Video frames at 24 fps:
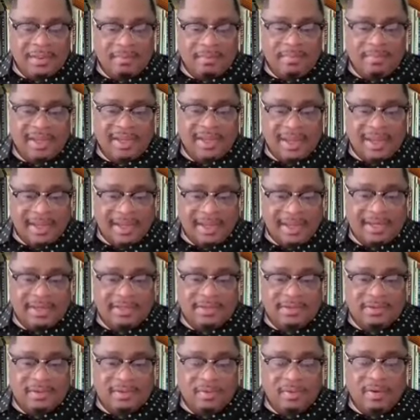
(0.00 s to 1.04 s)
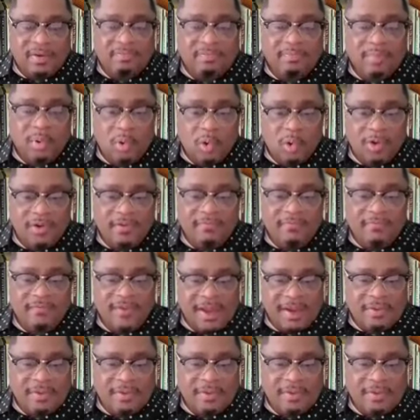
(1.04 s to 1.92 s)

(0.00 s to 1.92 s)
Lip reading: the beginnings are important.